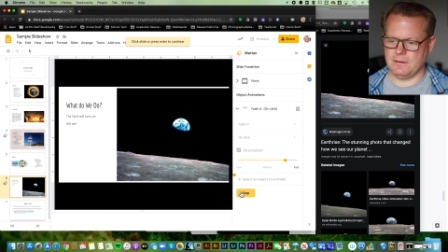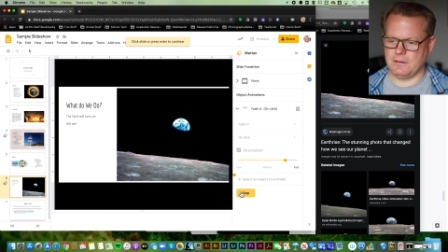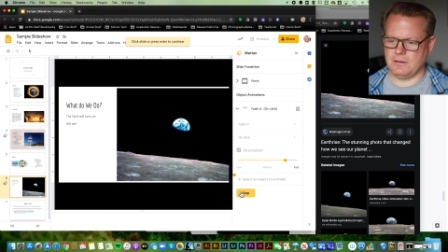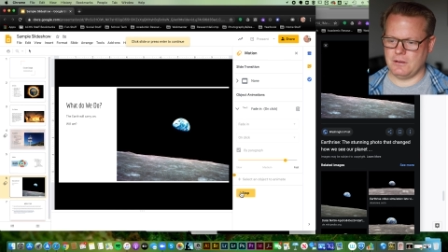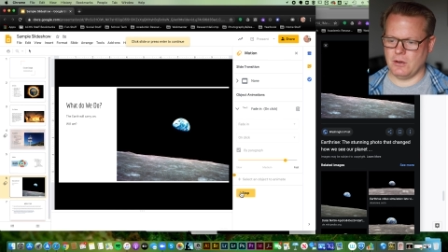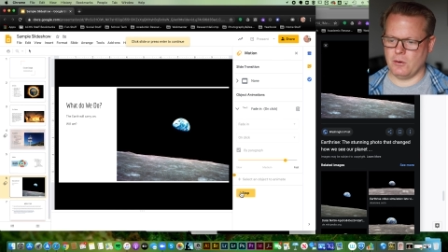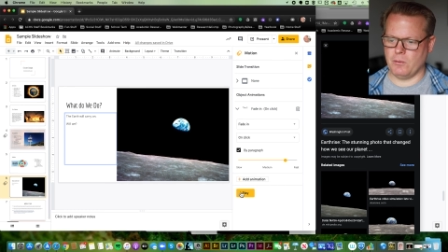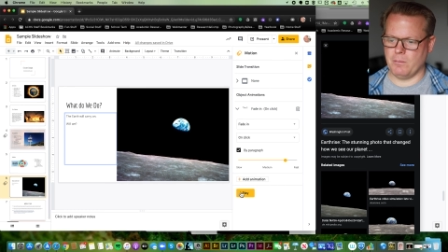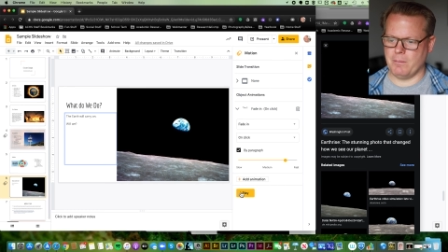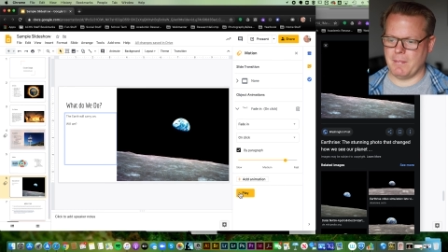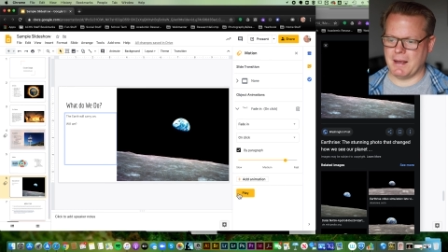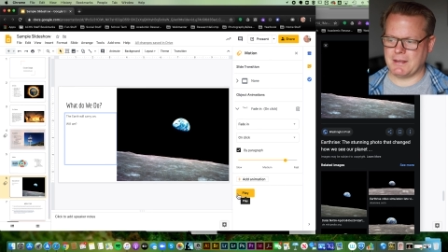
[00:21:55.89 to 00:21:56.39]

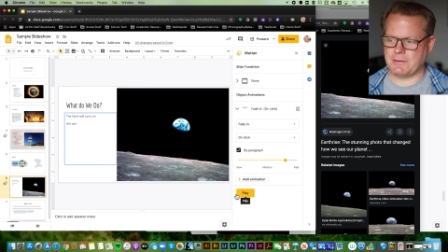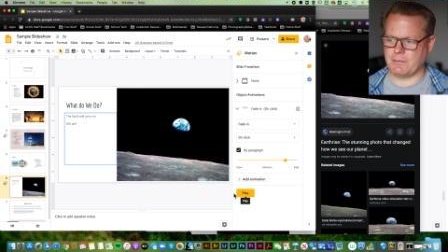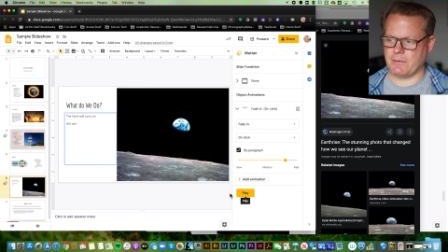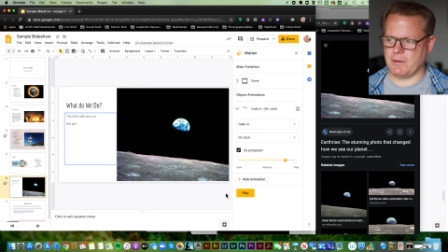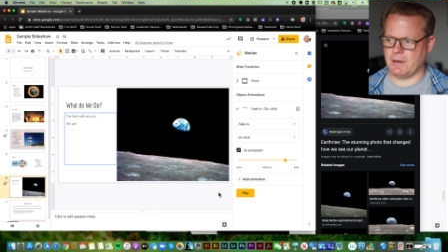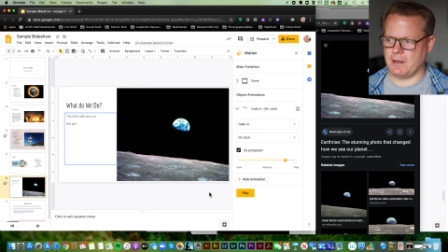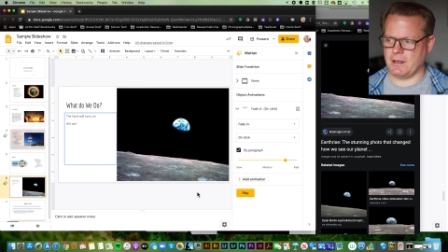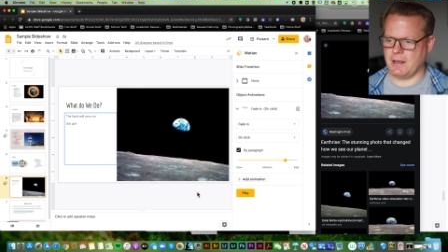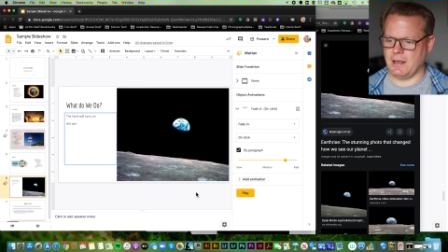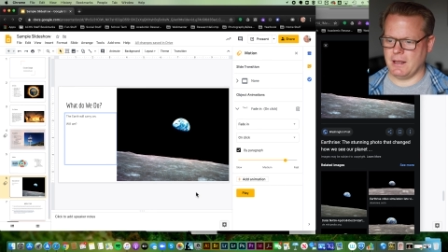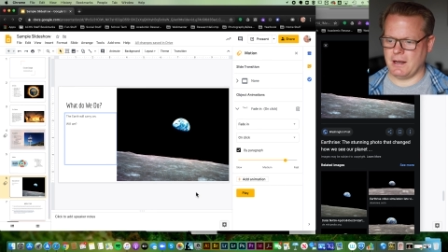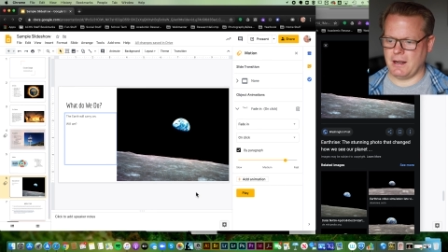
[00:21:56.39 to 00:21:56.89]
don't mess with
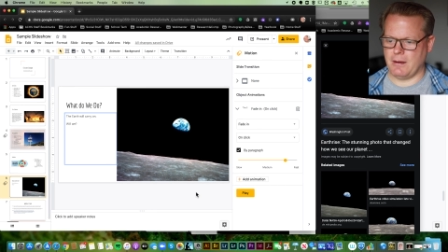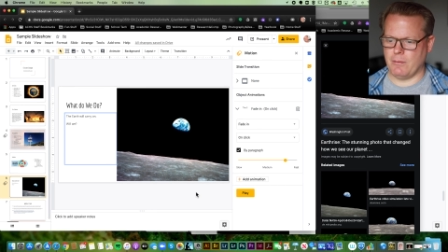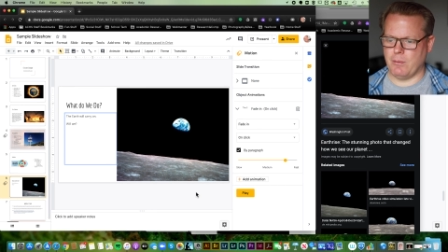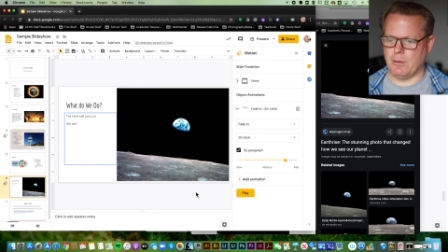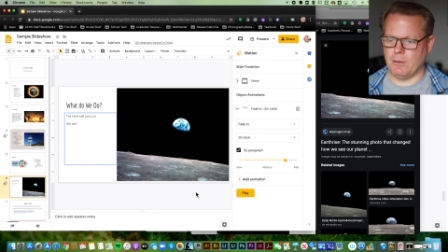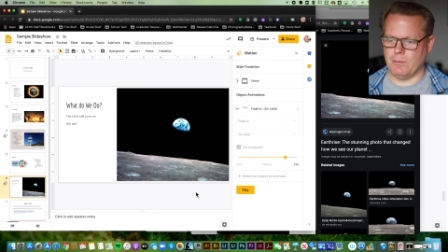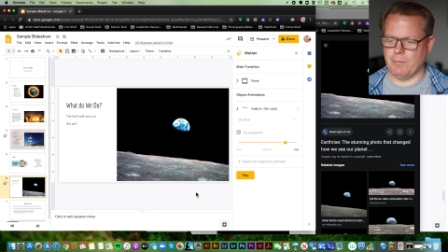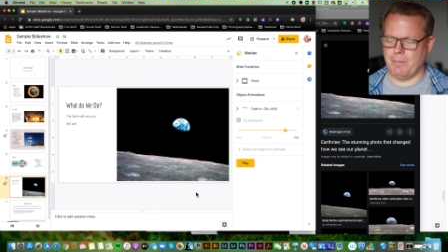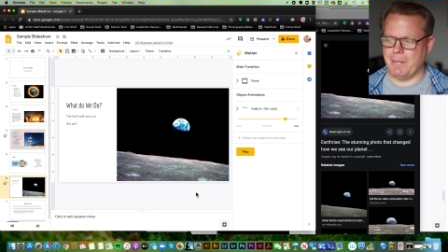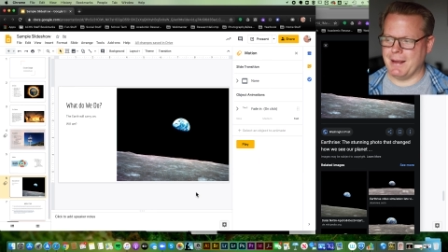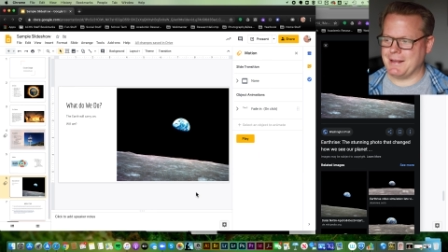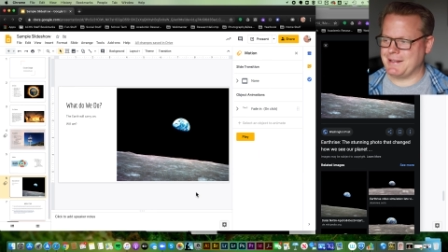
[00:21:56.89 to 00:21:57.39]
it again, I
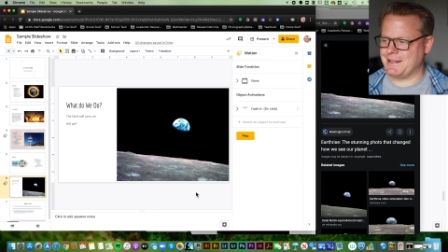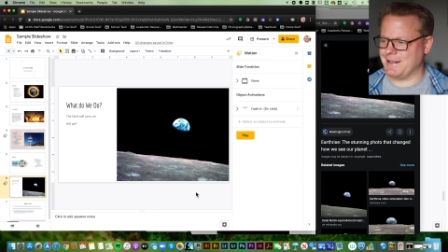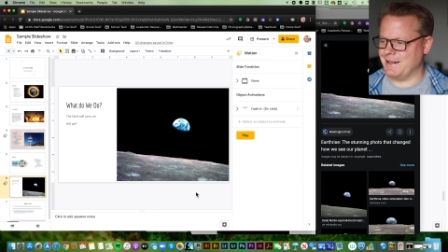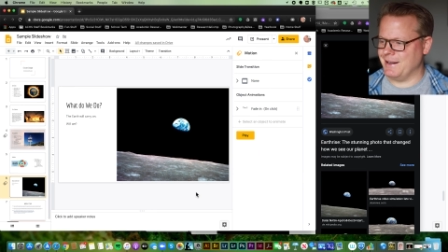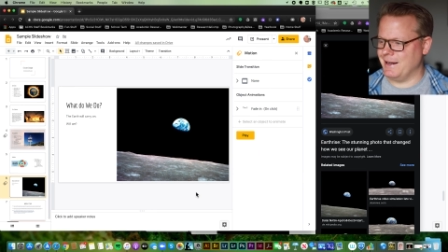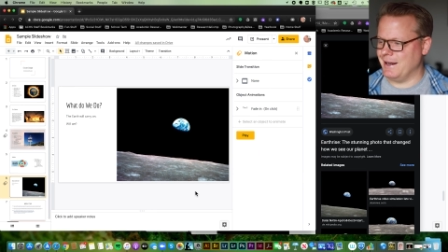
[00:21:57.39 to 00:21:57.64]
won't mess it